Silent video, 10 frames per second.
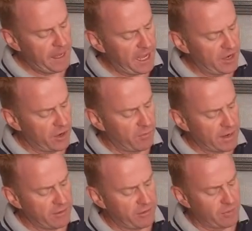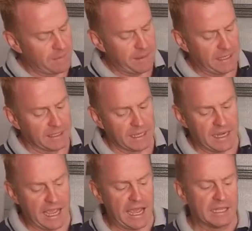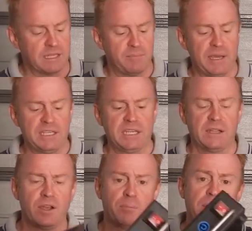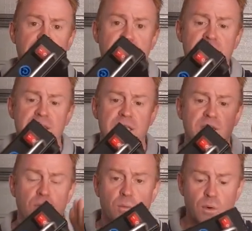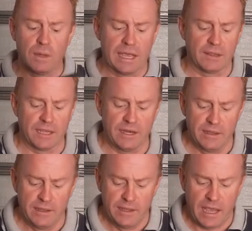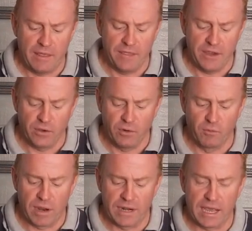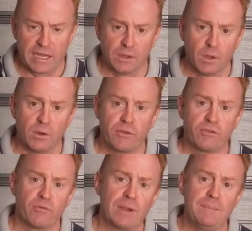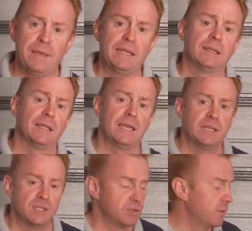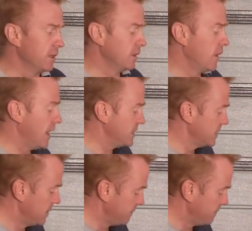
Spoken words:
and I run a 3-pin lead out. So basically, I plug this into the wall outlet, and then I run a long 3-pin lead to my light.